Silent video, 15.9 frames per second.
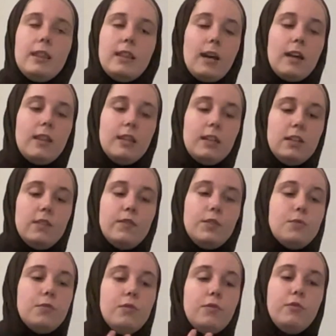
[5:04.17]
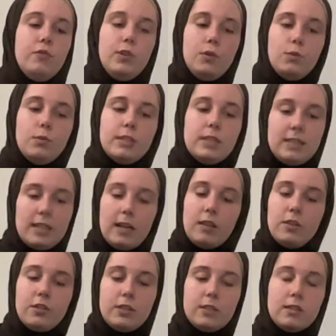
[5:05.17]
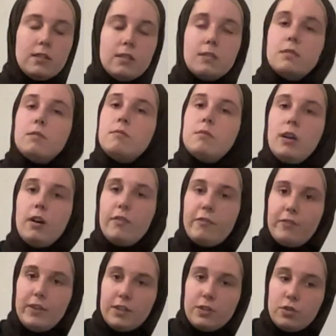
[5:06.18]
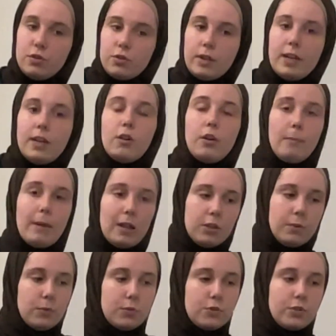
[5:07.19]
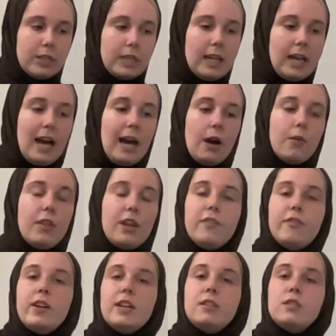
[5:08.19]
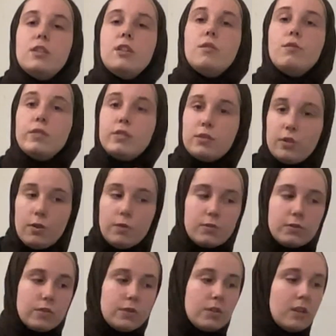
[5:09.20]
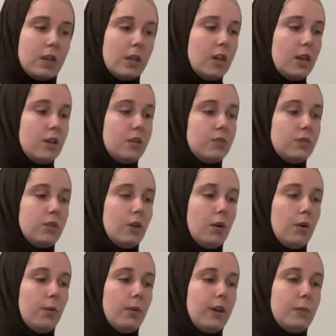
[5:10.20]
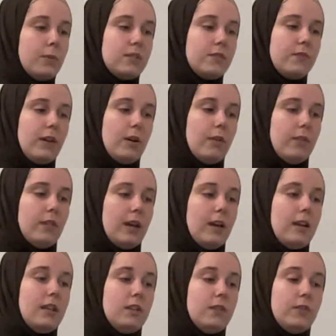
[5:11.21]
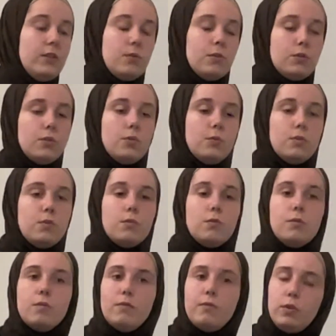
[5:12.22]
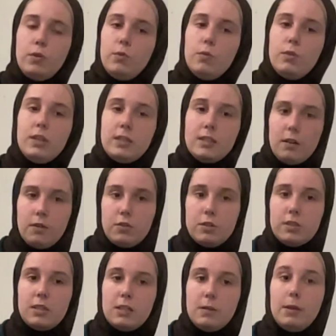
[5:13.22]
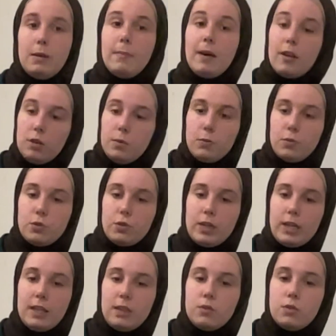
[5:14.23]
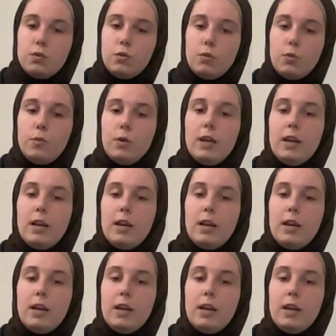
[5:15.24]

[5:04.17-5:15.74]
that the individual views intelligence, a fixed trait or a malleable trait, how that affects their results. So it was found that individuals who viewed intelligence to be a malleable trait to